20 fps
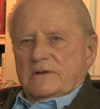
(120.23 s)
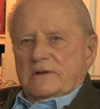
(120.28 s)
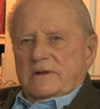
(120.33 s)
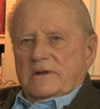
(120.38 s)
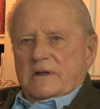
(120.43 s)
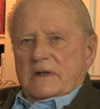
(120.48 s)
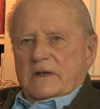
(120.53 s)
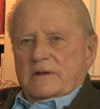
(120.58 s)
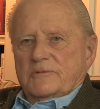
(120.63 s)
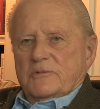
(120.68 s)
and
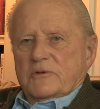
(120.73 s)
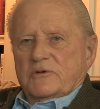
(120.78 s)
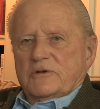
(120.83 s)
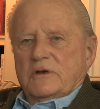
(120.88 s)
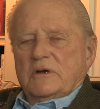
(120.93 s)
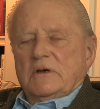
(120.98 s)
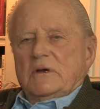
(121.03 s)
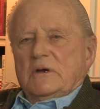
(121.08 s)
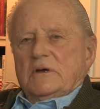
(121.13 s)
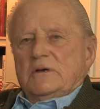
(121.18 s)
things because
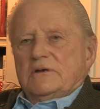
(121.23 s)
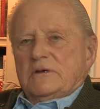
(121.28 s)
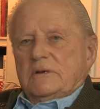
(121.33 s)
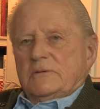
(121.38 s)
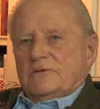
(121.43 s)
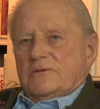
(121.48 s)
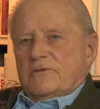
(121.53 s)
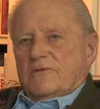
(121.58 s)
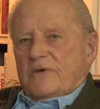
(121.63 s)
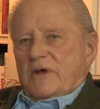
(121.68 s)
she
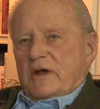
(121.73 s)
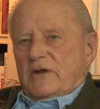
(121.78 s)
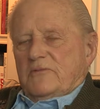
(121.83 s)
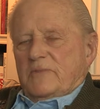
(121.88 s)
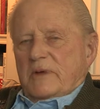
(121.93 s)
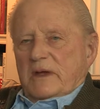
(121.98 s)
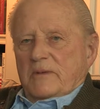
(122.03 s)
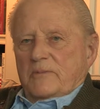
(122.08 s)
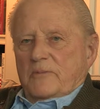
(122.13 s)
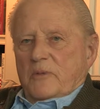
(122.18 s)
was afraid of
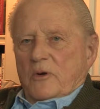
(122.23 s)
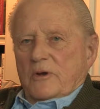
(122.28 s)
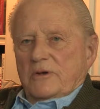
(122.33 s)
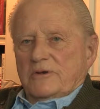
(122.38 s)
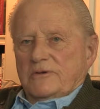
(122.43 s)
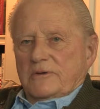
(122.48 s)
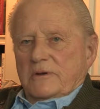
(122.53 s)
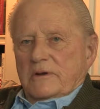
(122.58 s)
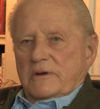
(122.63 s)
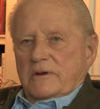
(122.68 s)
being
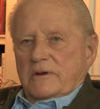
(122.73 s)
poisoned,